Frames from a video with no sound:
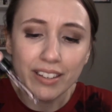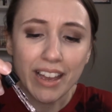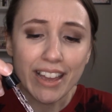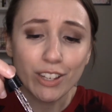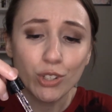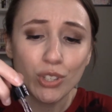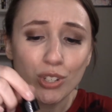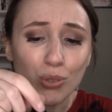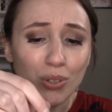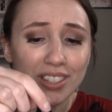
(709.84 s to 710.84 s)
I actually
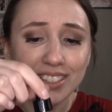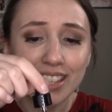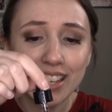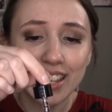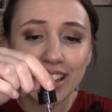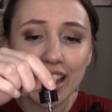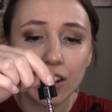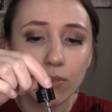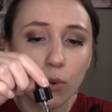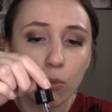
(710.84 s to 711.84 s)
enjoy the scent. It kind
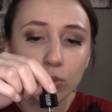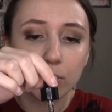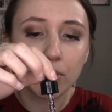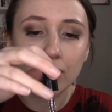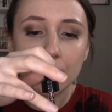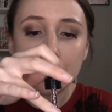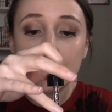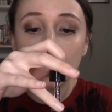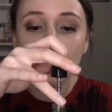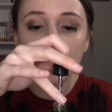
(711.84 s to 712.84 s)
of almost smells like tea
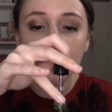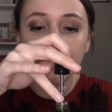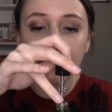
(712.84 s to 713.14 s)
tree.